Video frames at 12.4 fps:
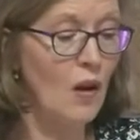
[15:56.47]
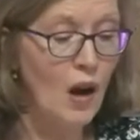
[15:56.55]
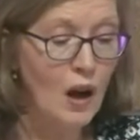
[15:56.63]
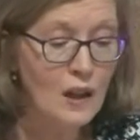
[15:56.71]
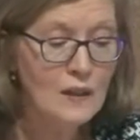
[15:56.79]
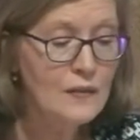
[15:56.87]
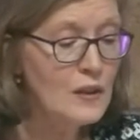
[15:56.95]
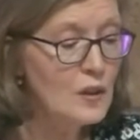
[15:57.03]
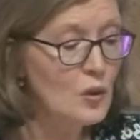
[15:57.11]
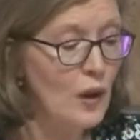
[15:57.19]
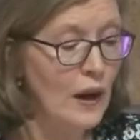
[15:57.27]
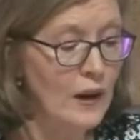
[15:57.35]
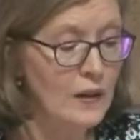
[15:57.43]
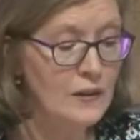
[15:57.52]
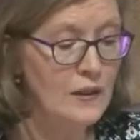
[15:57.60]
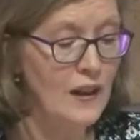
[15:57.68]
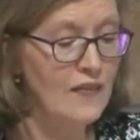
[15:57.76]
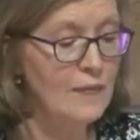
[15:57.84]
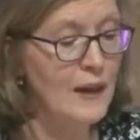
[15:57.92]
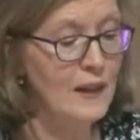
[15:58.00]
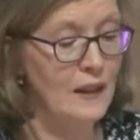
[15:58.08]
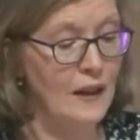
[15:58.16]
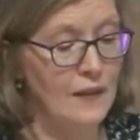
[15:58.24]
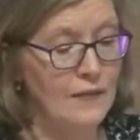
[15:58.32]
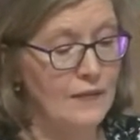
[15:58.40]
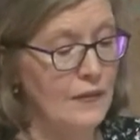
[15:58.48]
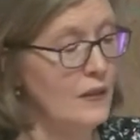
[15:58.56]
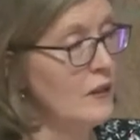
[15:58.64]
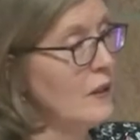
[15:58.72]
All of the trials of my life